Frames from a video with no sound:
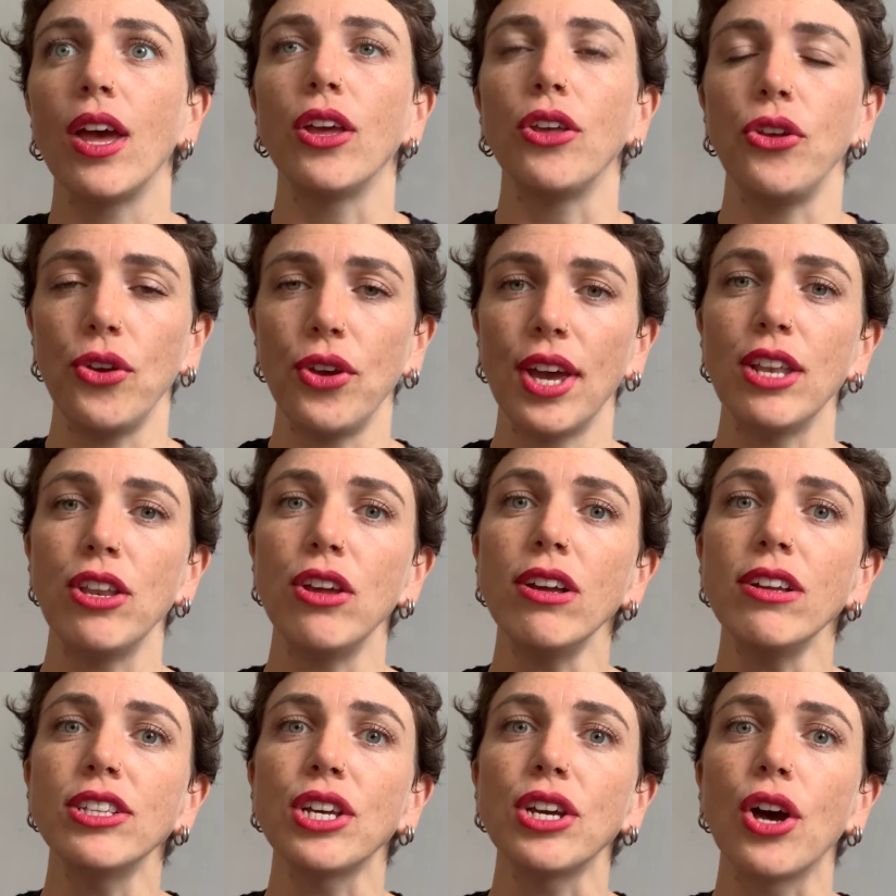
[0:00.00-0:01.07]
You can
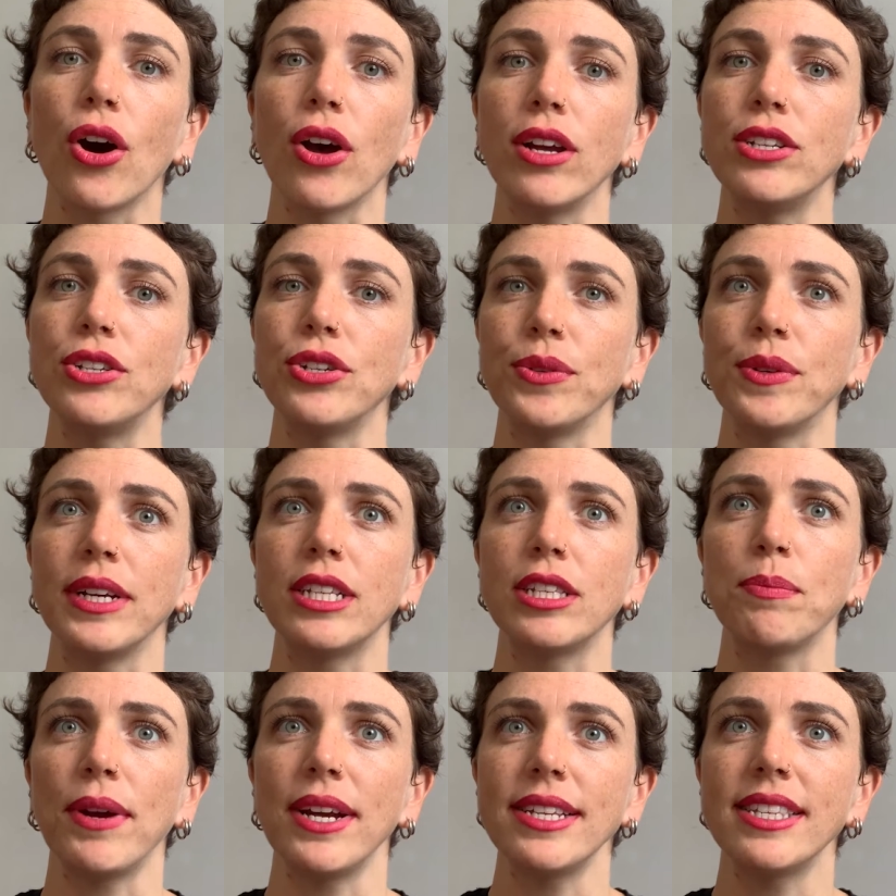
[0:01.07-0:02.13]
use ago to
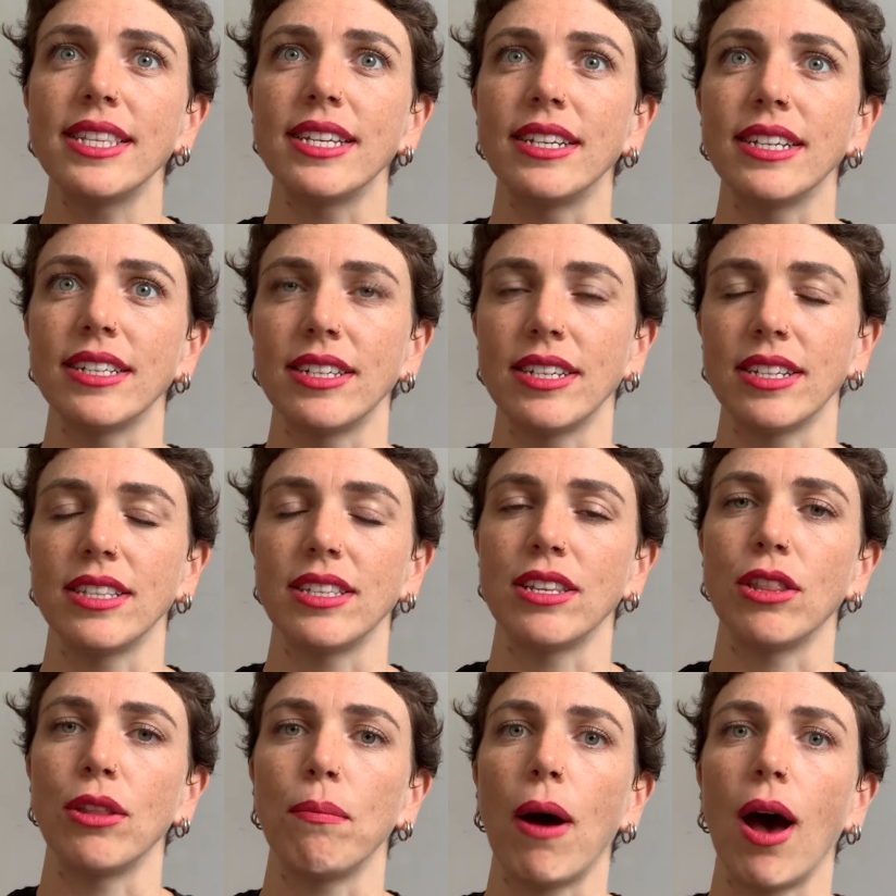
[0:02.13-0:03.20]
express the distance in
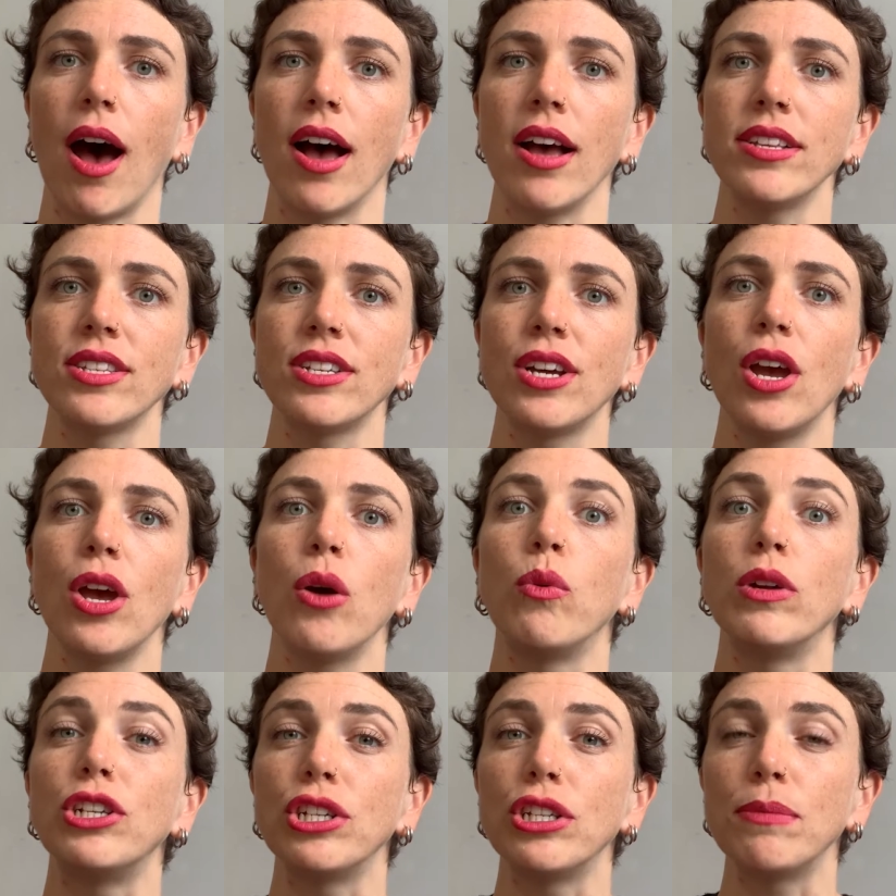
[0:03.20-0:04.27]
the past,
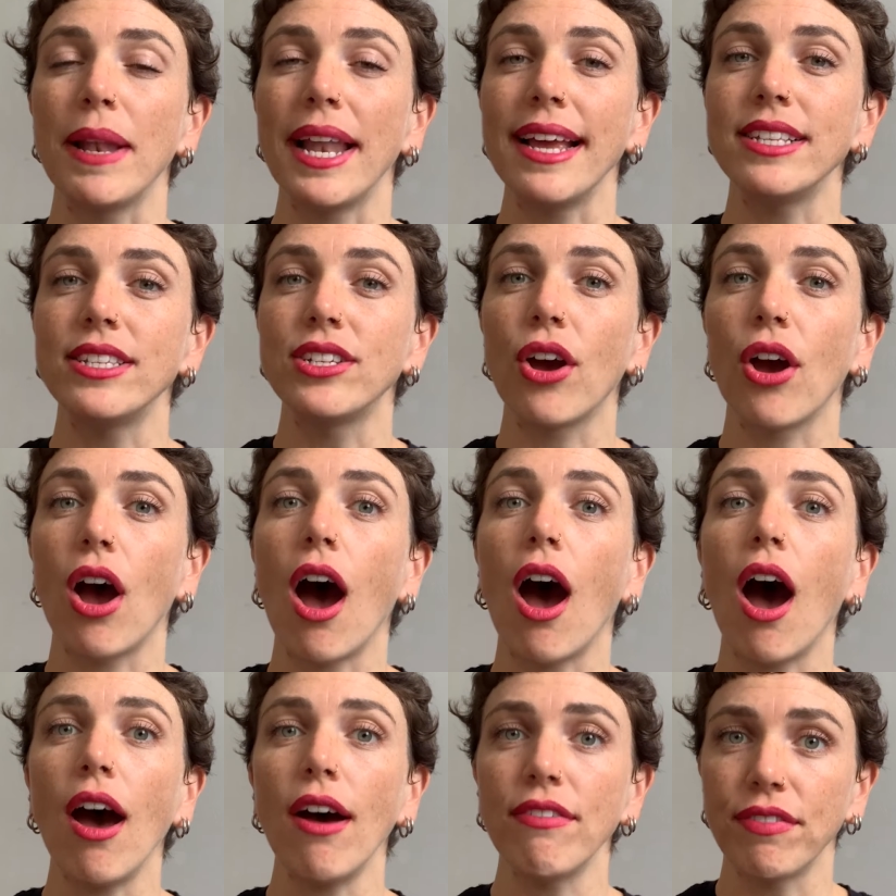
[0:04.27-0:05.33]
which is placed
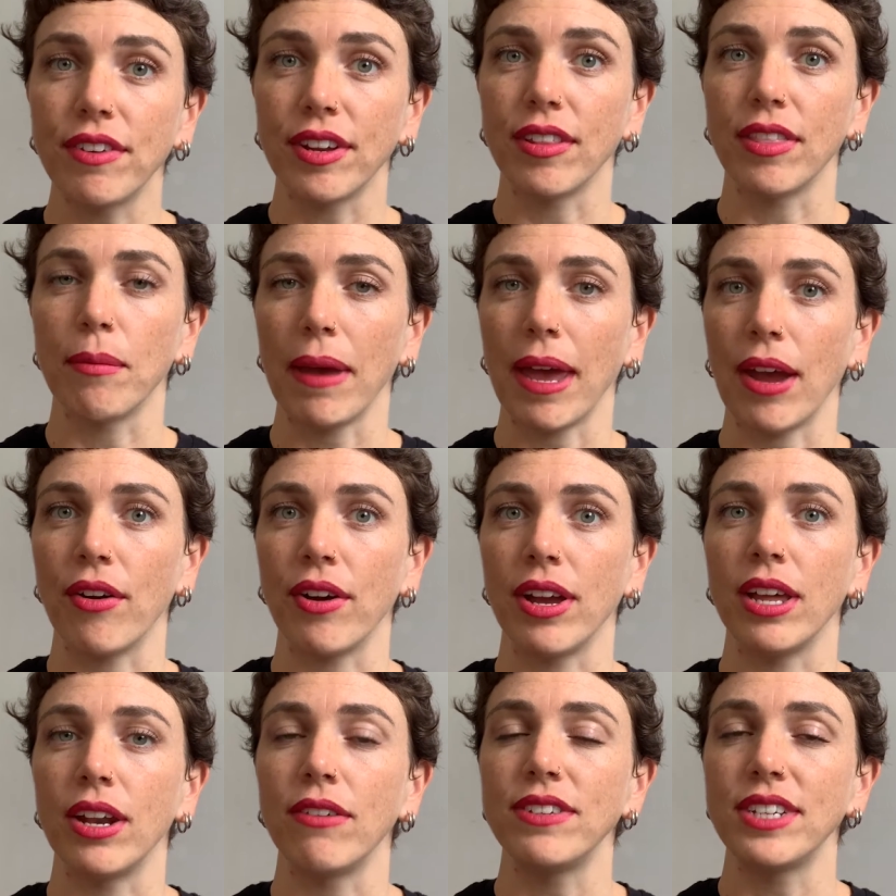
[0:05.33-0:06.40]
after the period
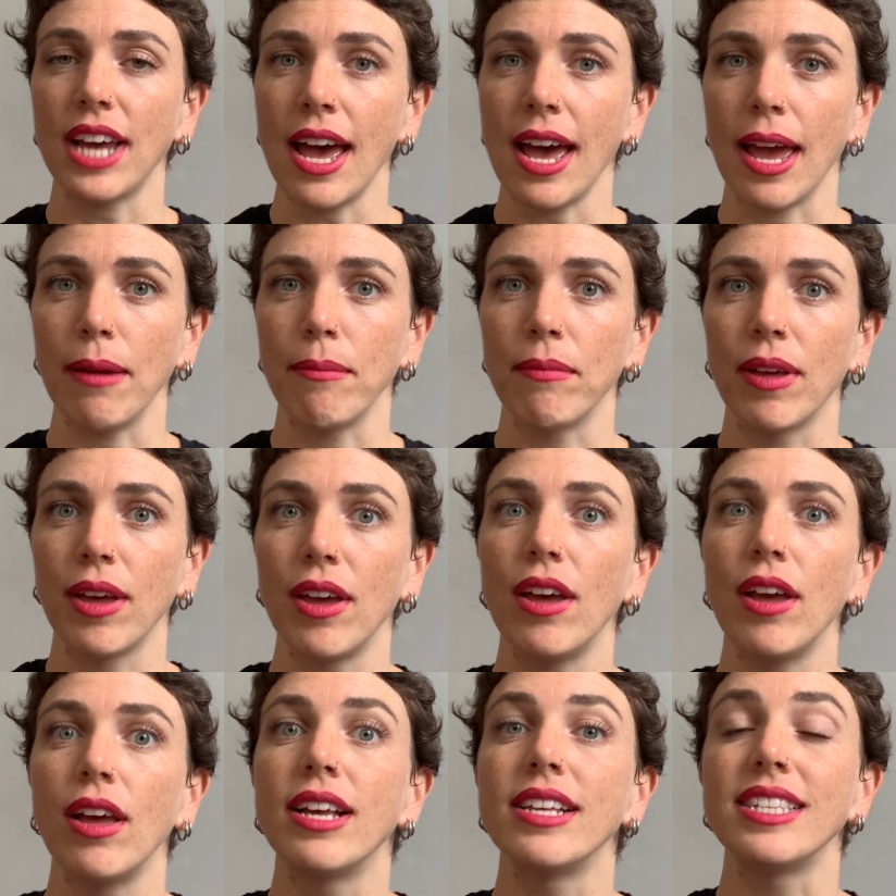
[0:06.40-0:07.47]
of time,
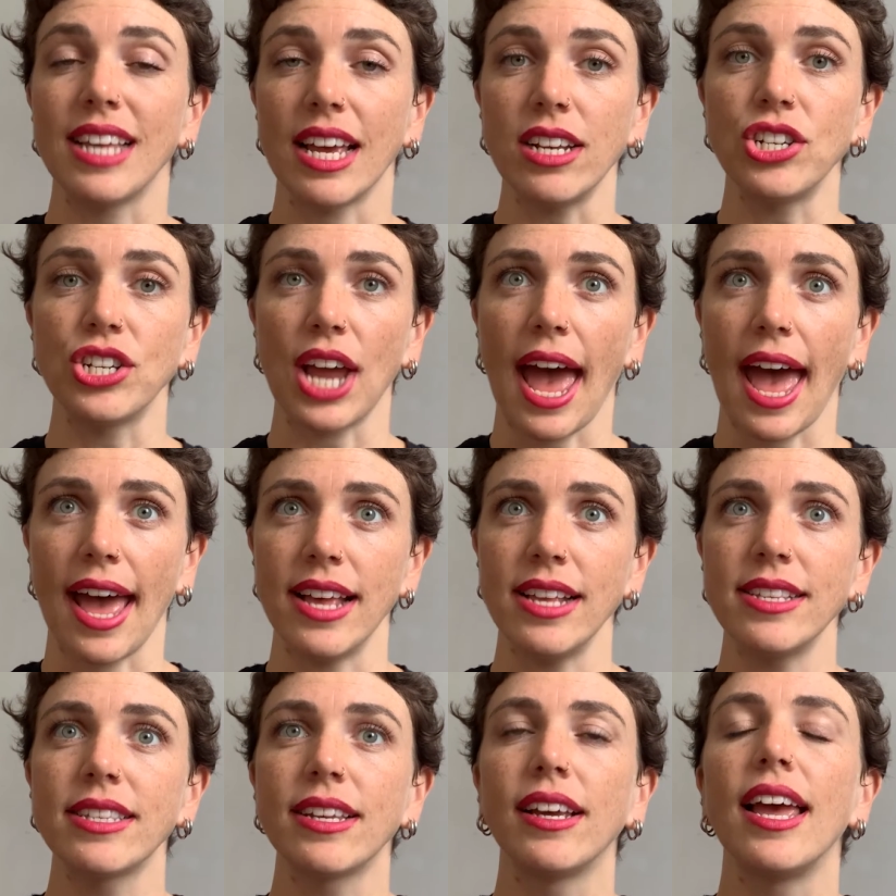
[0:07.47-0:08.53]
such
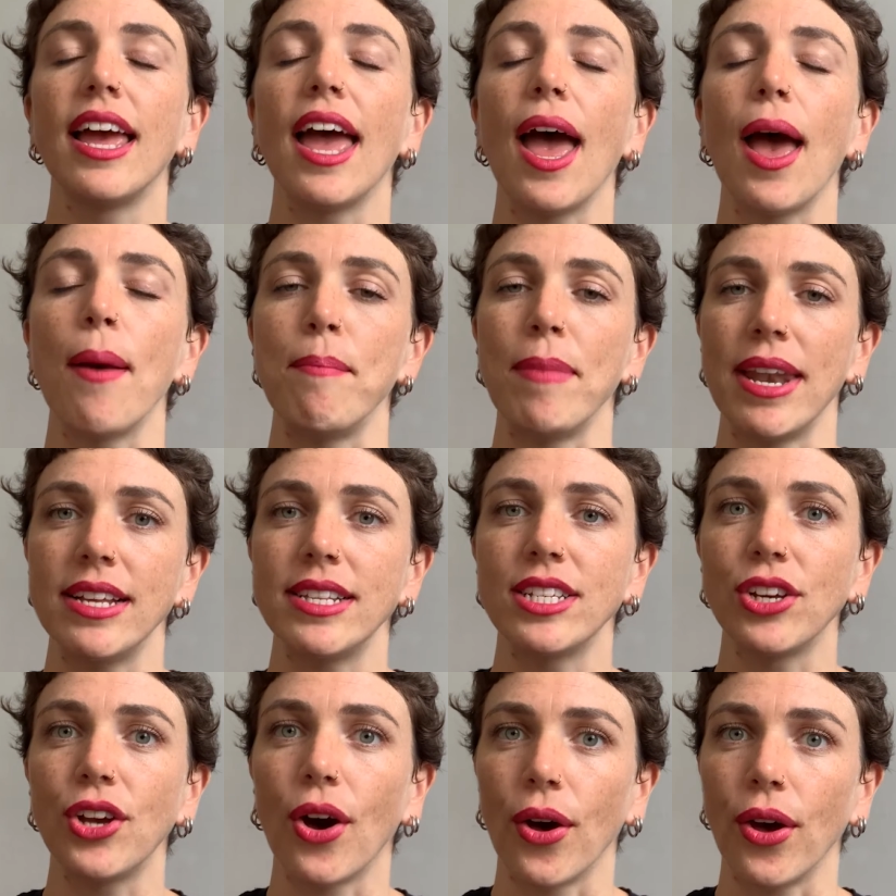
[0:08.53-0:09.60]
as a minute
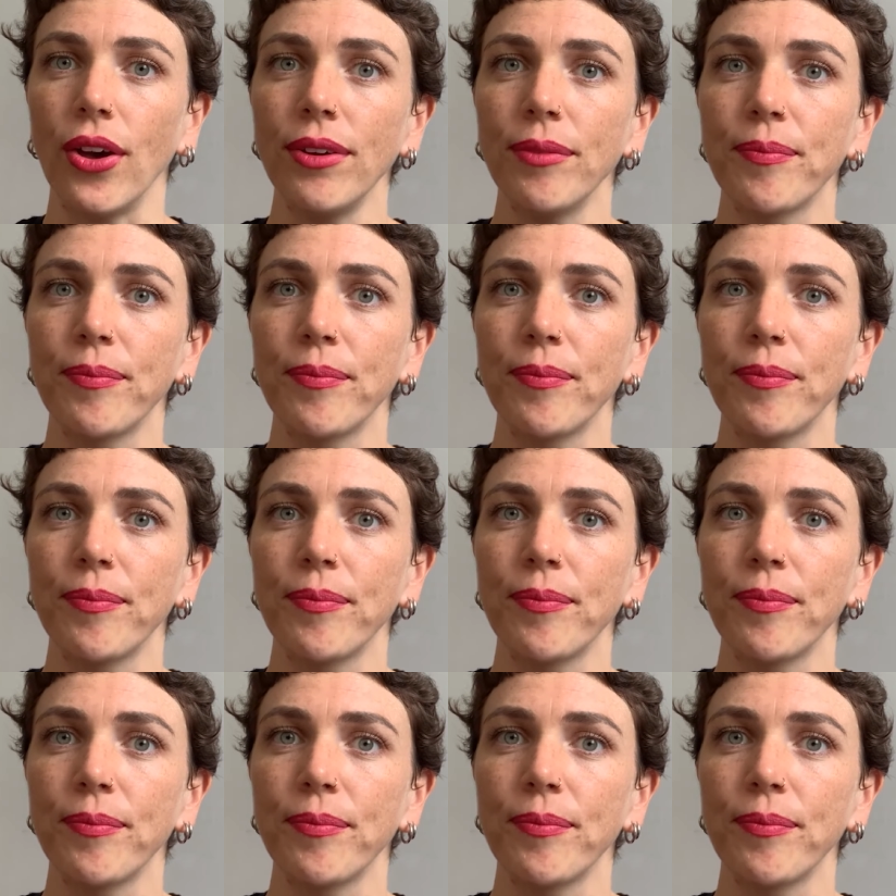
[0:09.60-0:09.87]
ago,